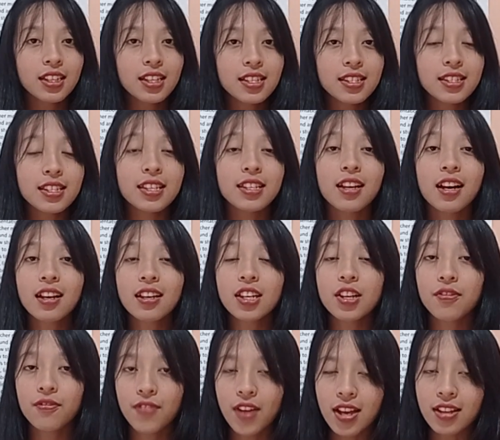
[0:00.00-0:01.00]
9
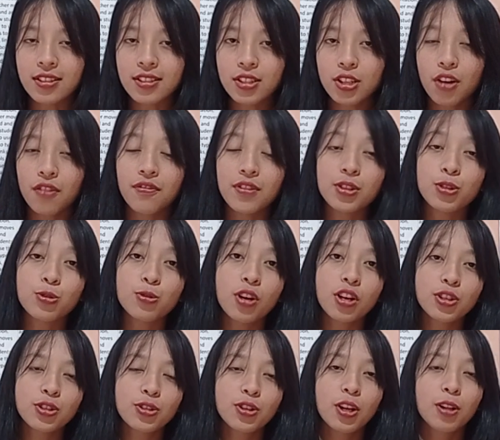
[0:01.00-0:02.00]
events of
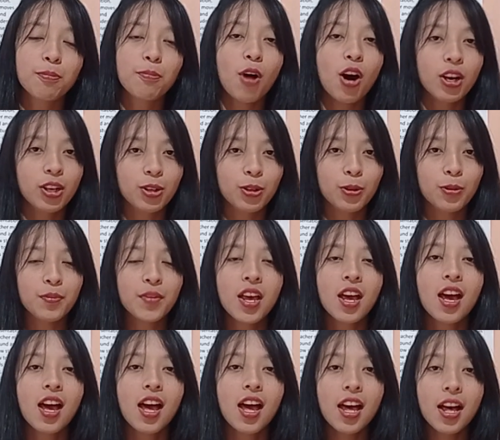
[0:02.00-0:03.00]
instructional model
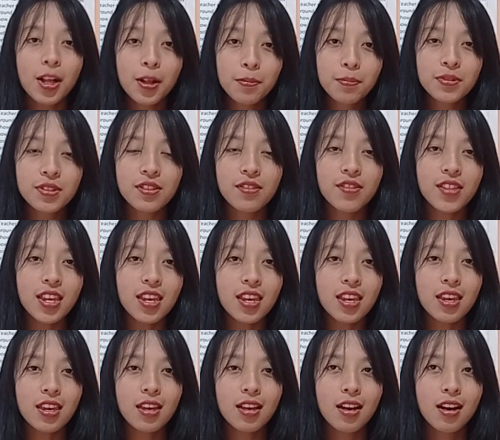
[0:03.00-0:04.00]
helps
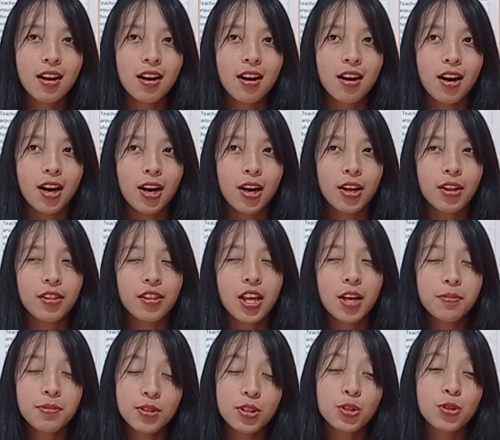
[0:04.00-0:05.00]
the
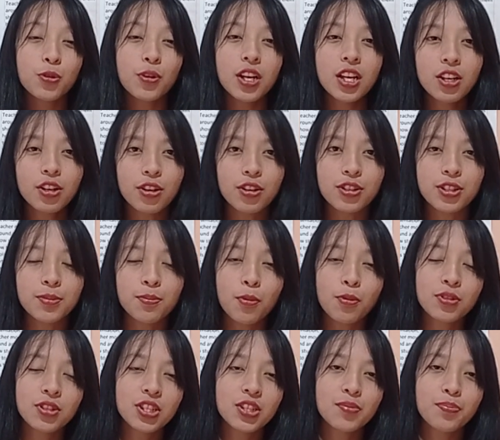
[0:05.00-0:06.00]
trainers, most
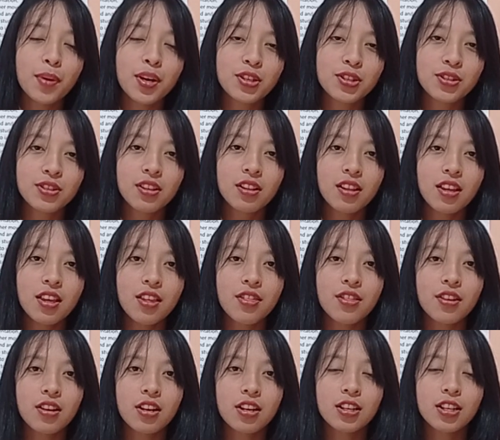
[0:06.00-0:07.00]
especially
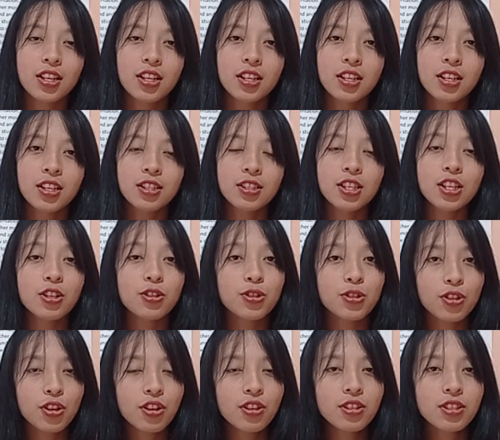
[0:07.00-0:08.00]
the
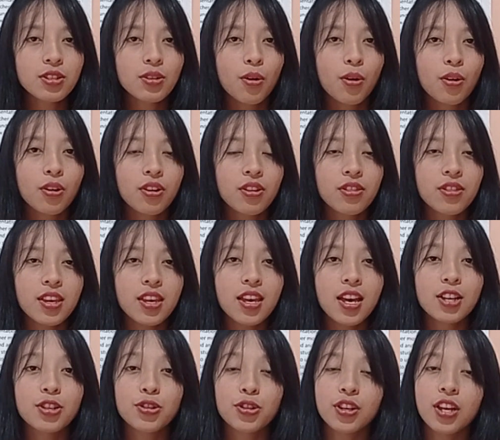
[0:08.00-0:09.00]
teachers or the
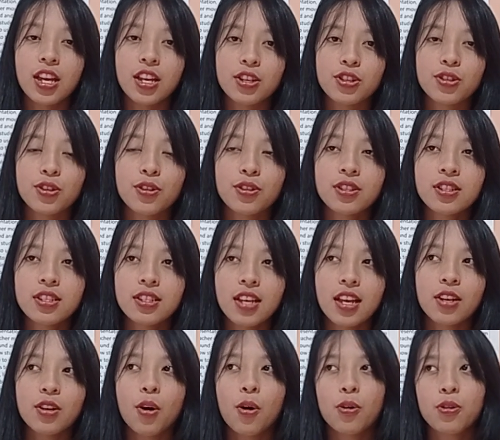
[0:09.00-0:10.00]
educations and
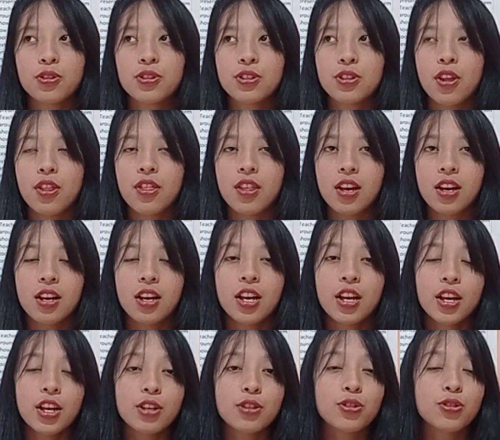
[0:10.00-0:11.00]
also the
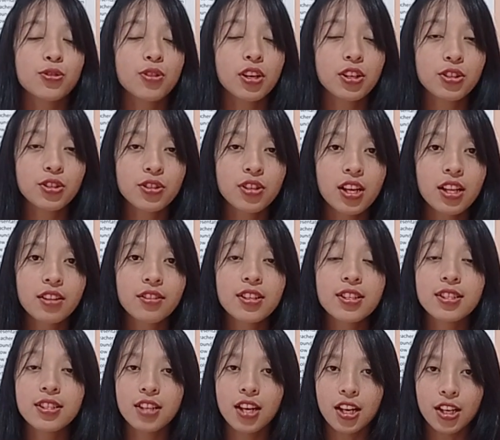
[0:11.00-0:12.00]
instructional
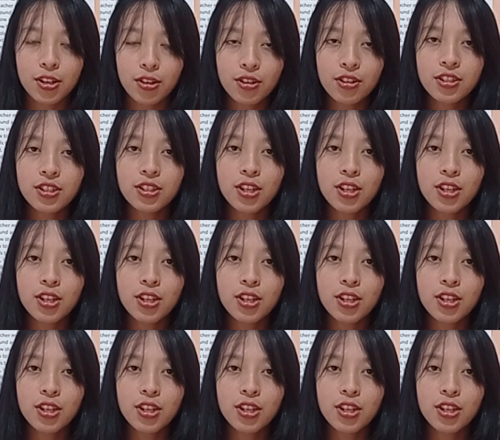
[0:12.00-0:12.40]
designers,